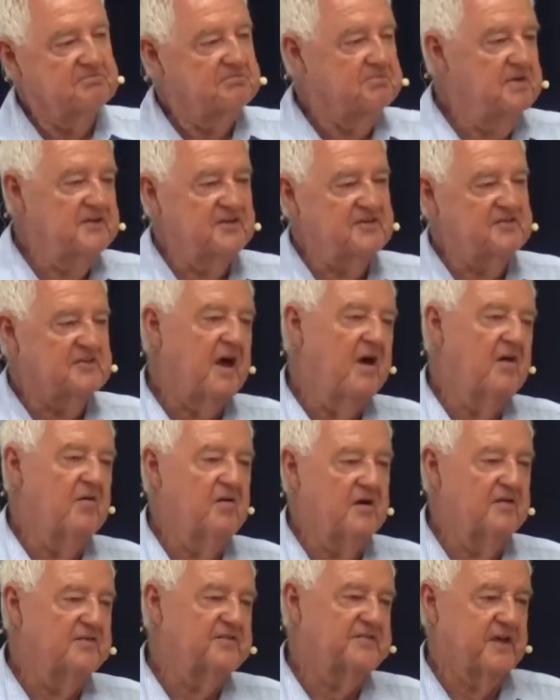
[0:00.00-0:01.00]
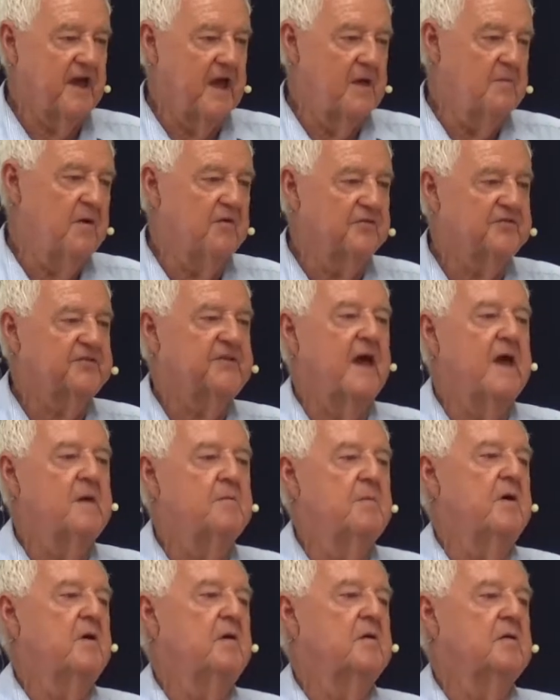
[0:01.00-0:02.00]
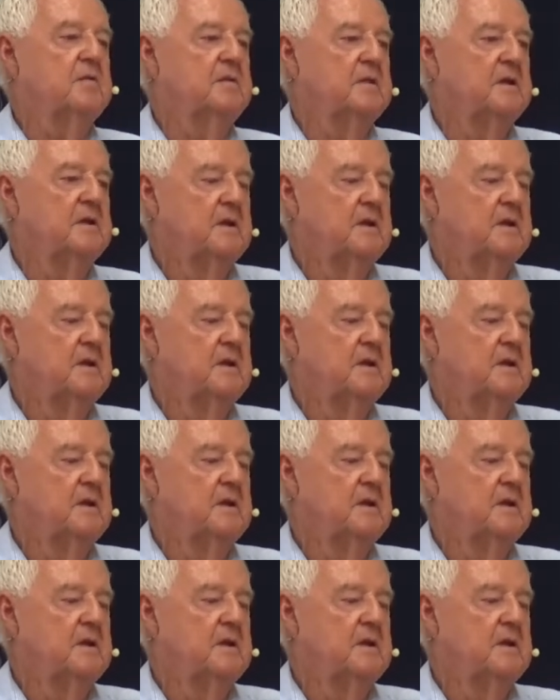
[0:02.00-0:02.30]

we just go on same old, same old.